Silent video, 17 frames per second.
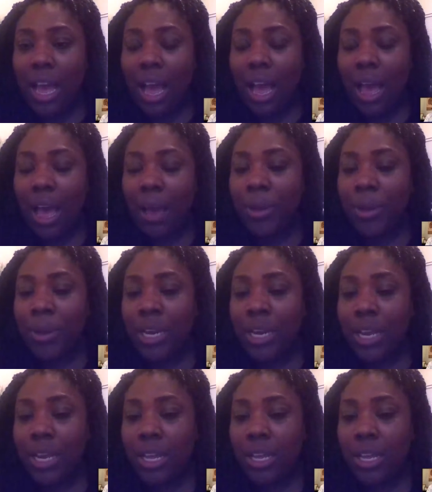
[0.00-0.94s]
I'm
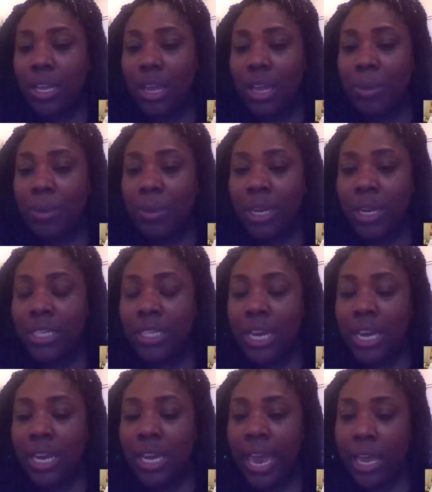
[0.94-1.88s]
gonna let
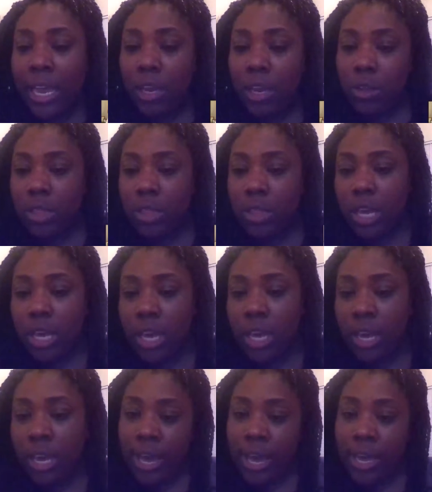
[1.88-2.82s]
Doug handle the
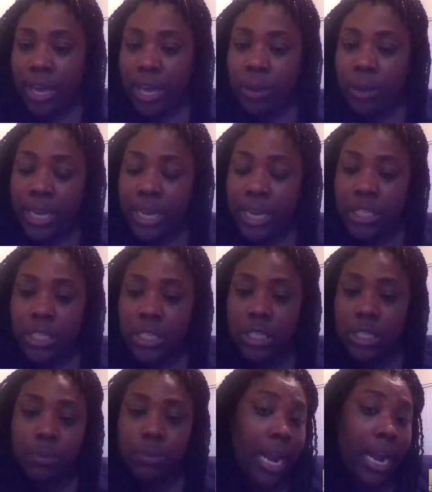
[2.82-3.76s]
evaluations,
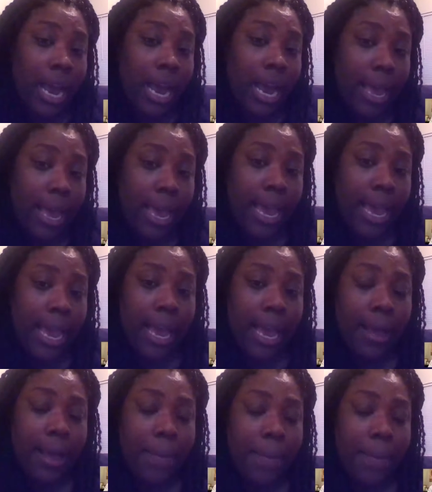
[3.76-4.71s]
but
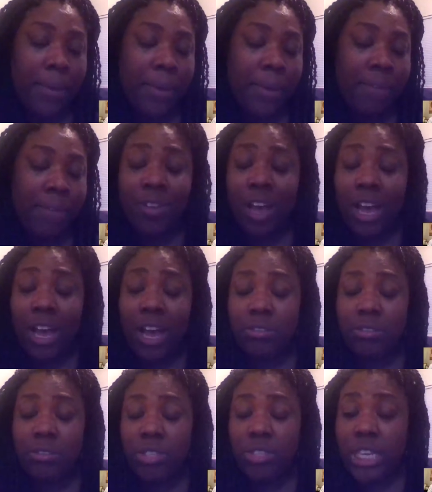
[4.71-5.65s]
if you've got
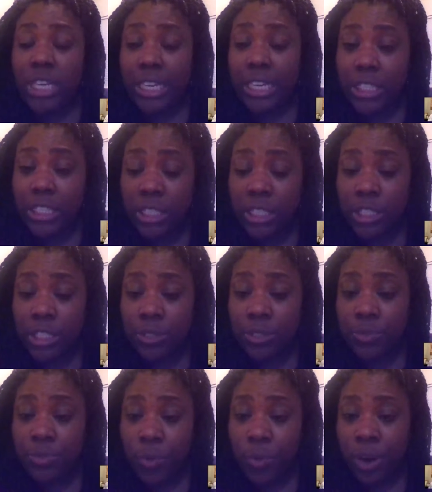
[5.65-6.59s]
suggestions
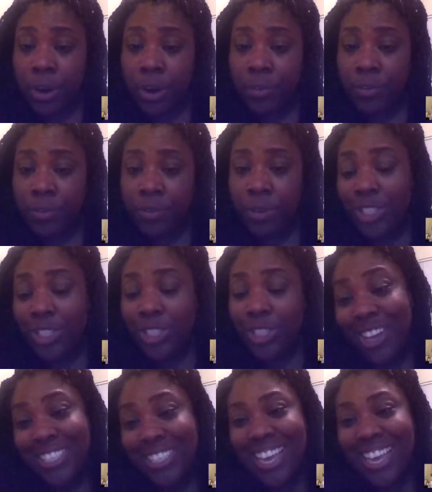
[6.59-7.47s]
for future talks,